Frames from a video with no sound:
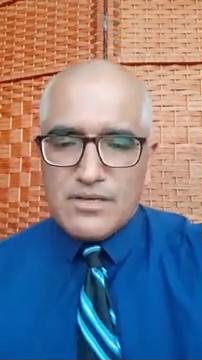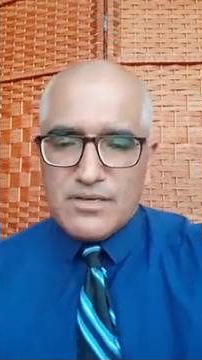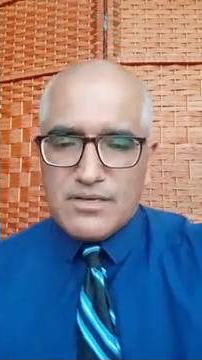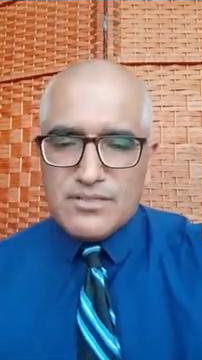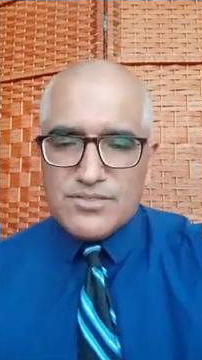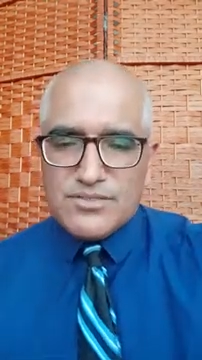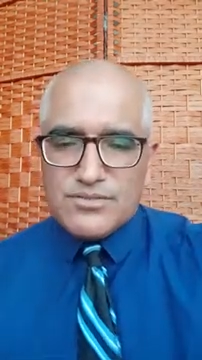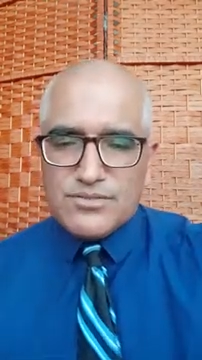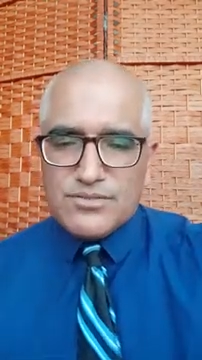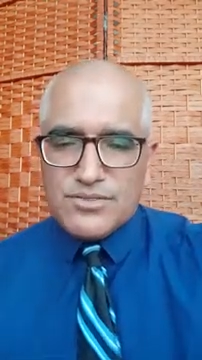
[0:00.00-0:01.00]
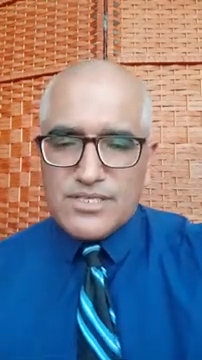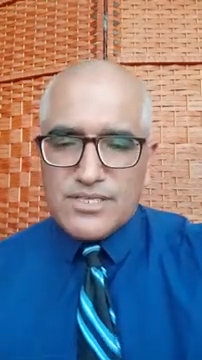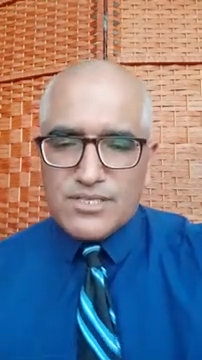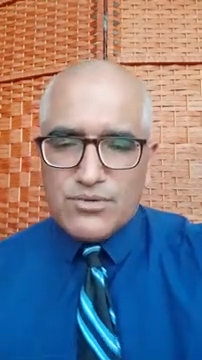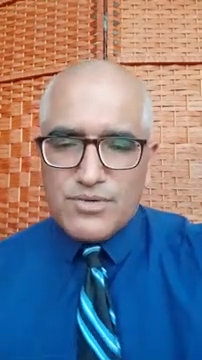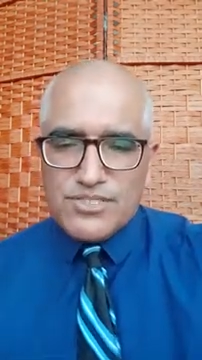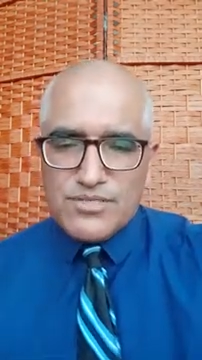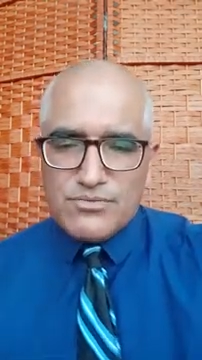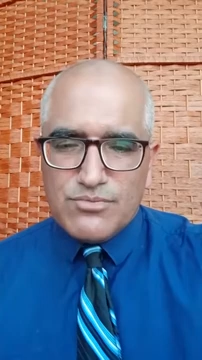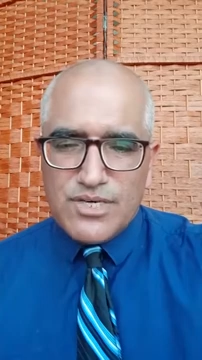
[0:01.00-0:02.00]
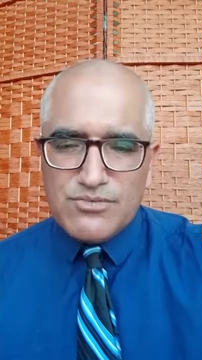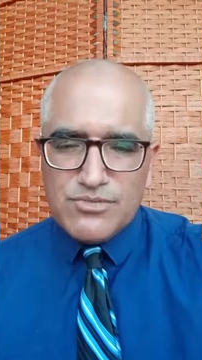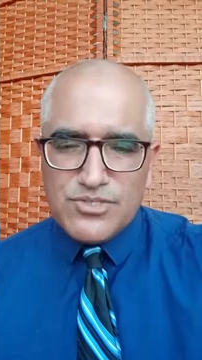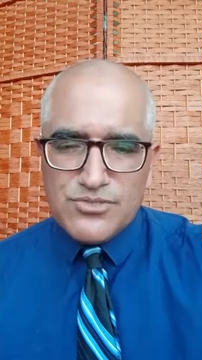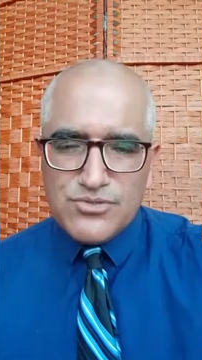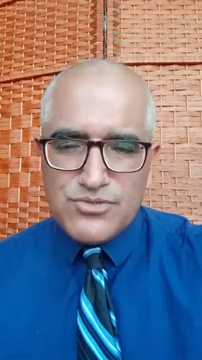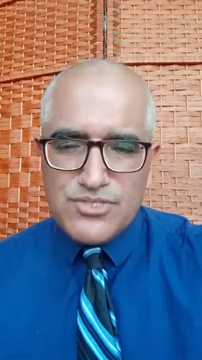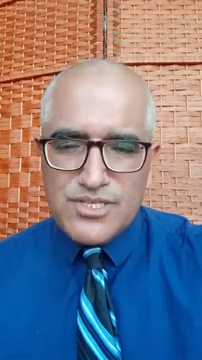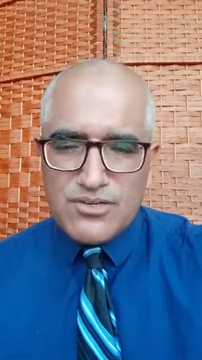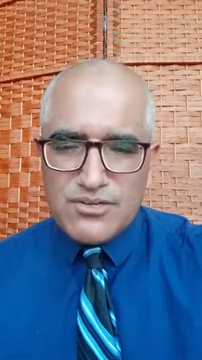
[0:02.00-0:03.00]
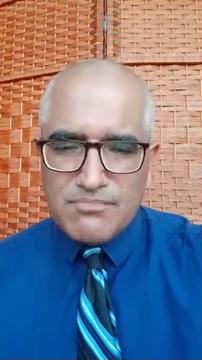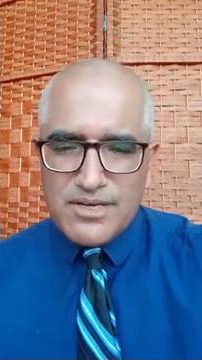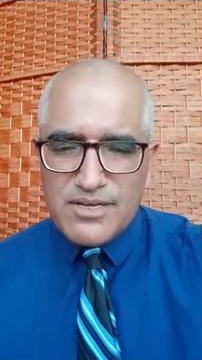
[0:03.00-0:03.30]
So any other question? Why we should use silicone pad?